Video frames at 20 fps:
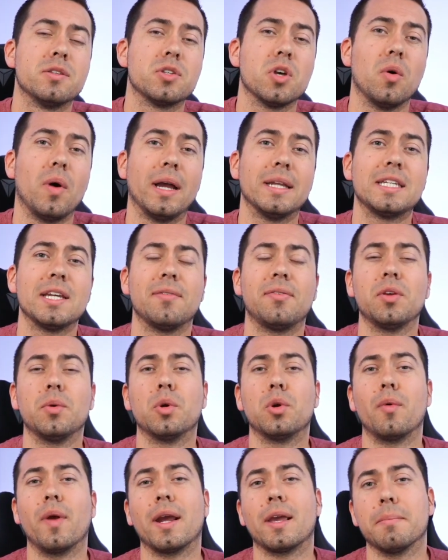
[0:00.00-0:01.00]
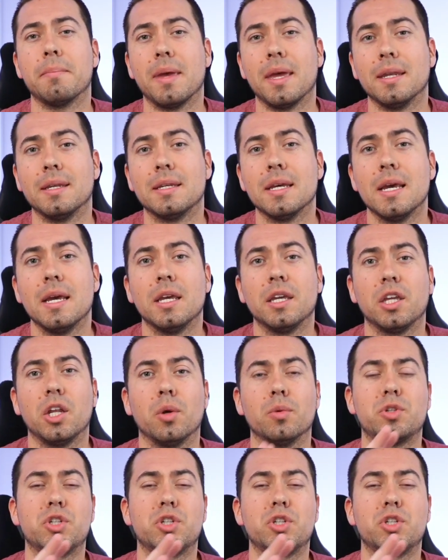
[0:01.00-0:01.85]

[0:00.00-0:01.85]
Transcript: So I definitely would recommend, you know,